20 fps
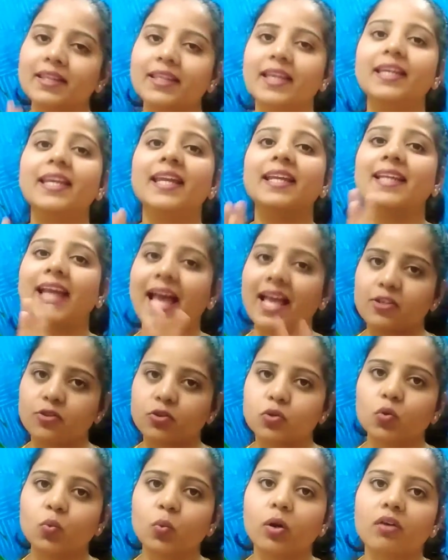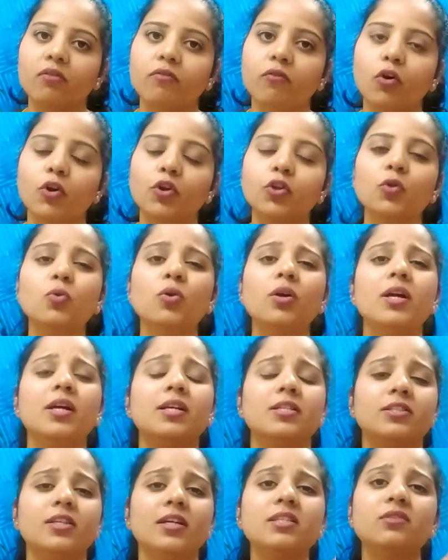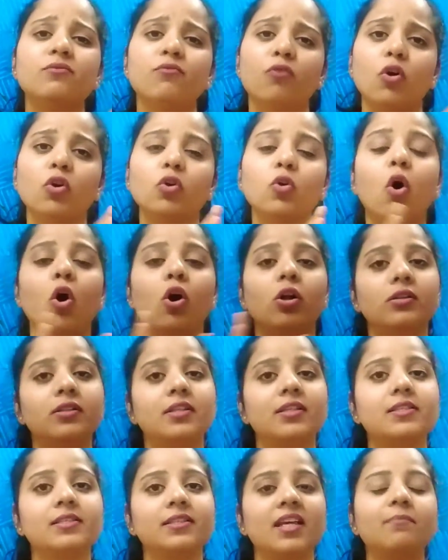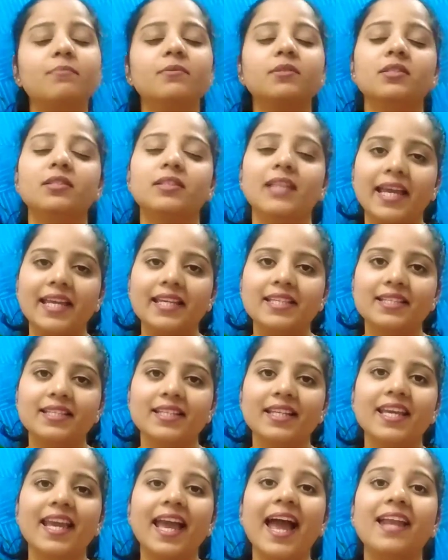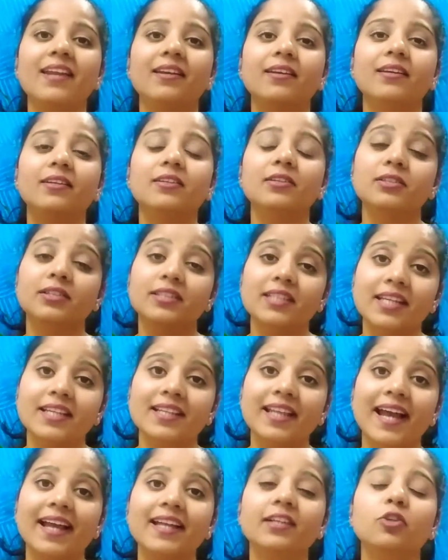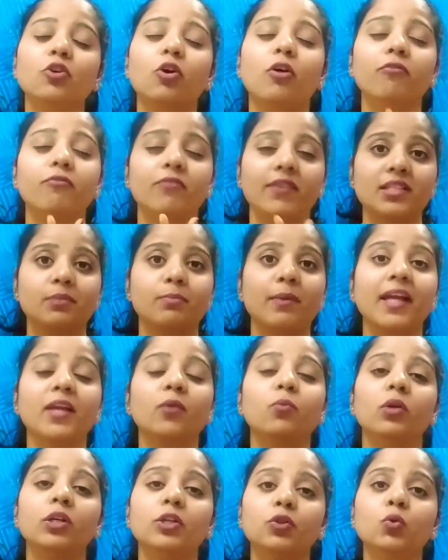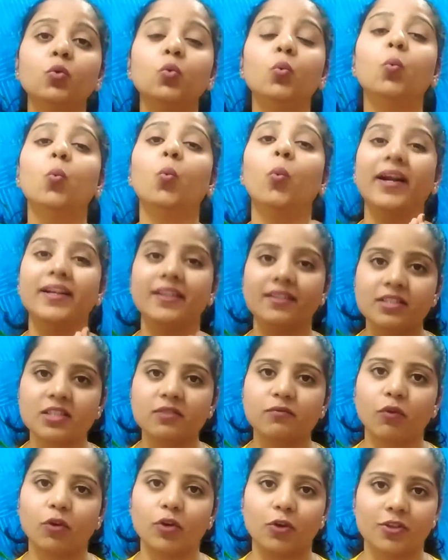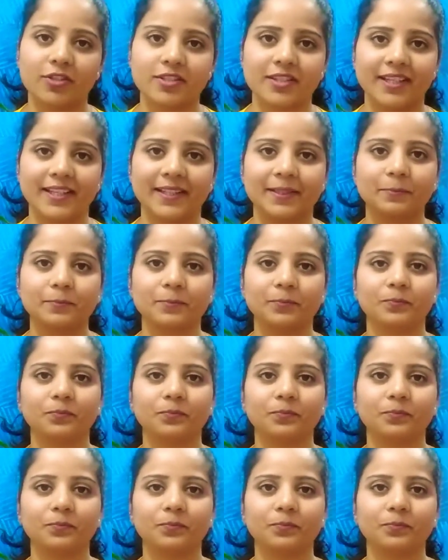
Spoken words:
then it has to work for you. Just follow all these steps nicely and see that your face pack will do wonders for your skin.